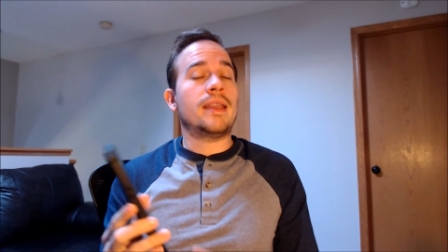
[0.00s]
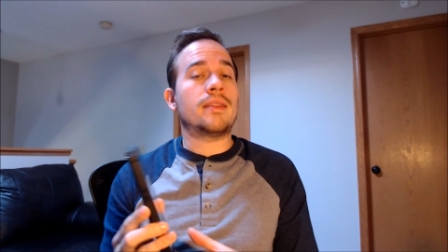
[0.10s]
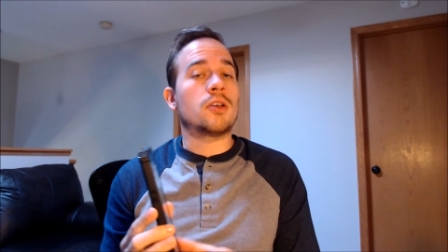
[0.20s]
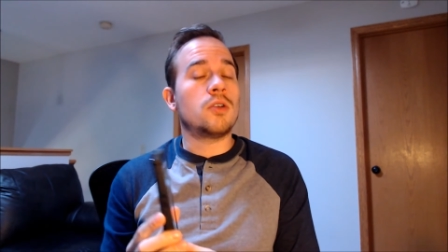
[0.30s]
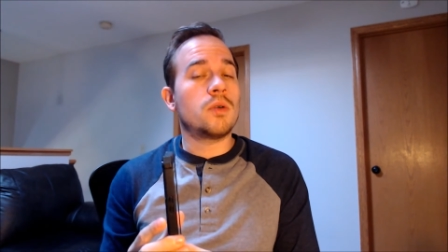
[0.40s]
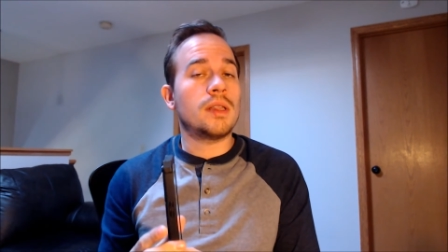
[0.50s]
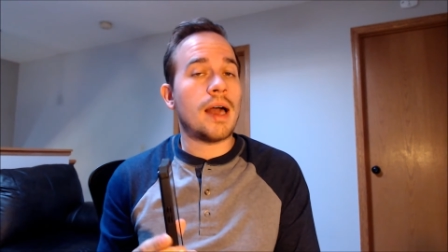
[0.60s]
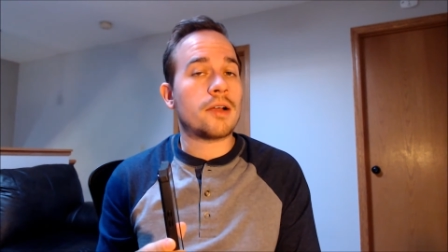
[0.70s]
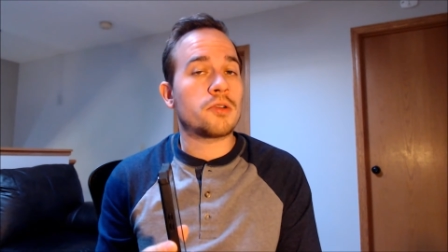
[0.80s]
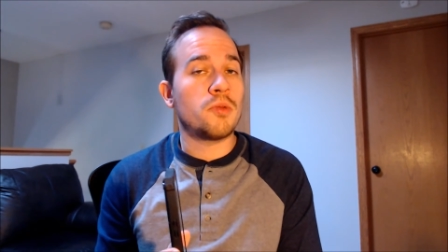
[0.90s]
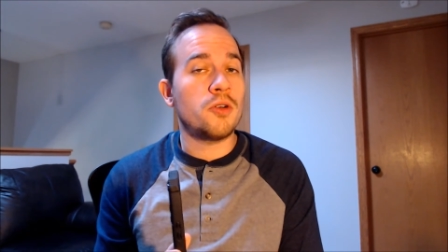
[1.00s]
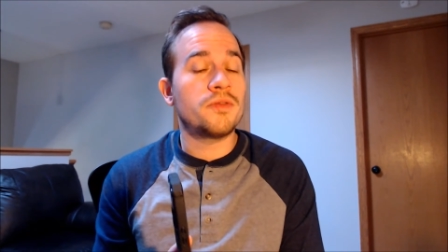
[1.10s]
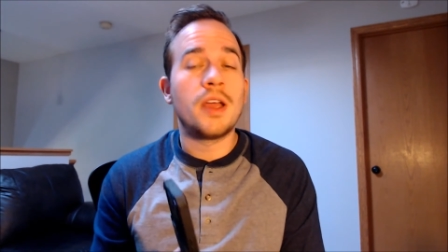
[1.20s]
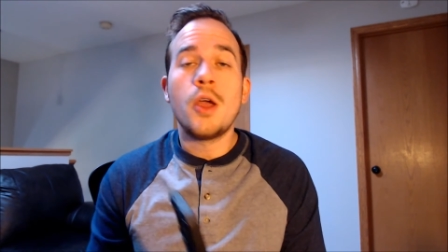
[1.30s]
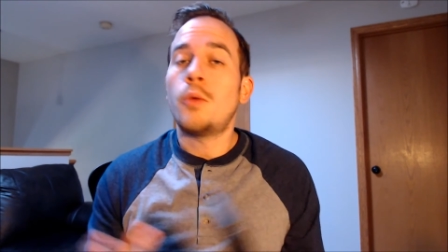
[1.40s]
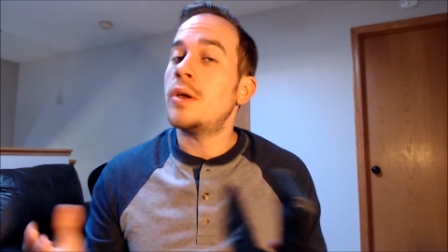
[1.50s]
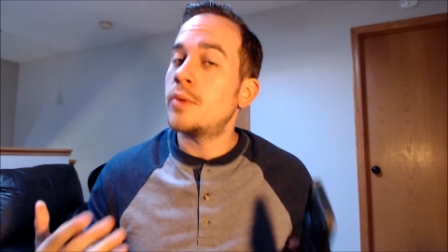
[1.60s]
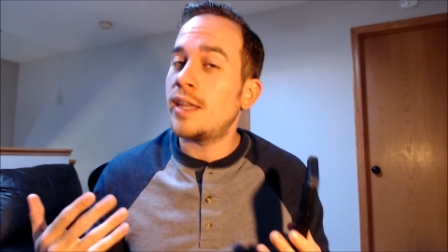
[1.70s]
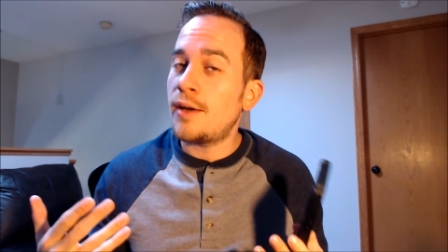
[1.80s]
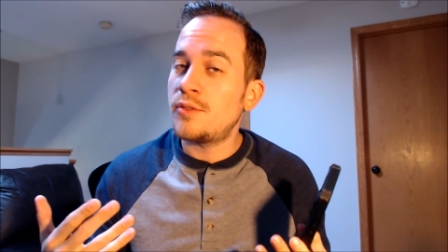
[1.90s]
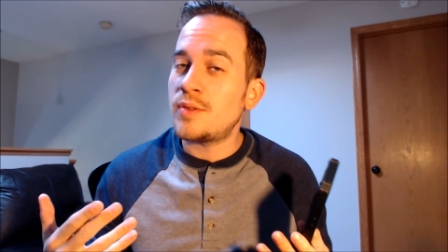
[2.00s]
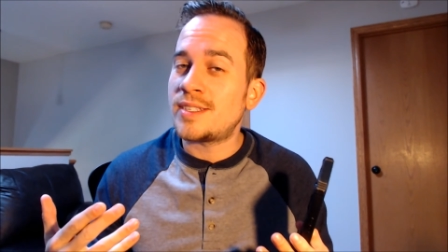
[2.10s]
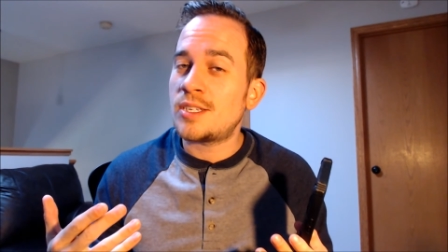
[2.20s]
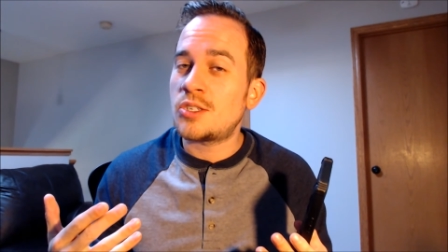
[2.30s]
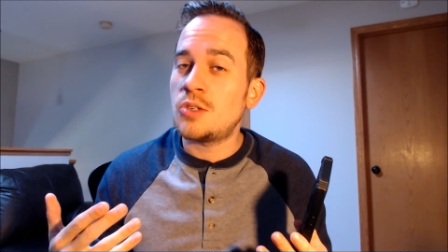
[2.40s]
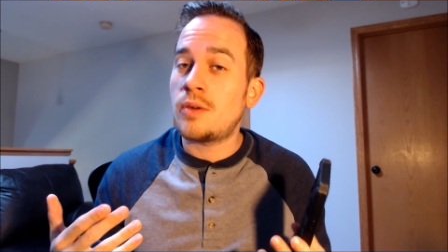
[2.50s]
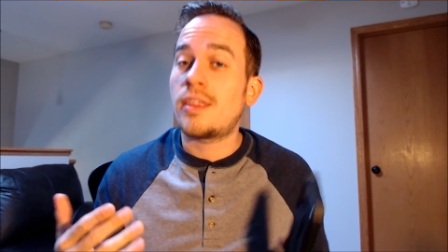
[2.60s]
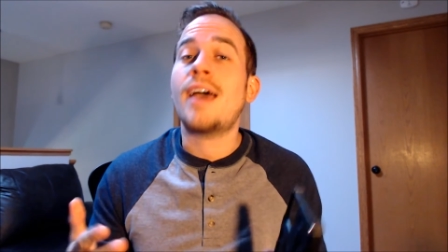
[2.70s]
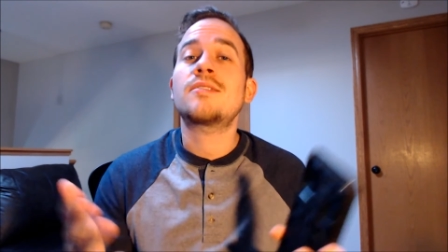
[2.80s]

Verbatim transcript: the Google lock removed, we would love to assist you with that.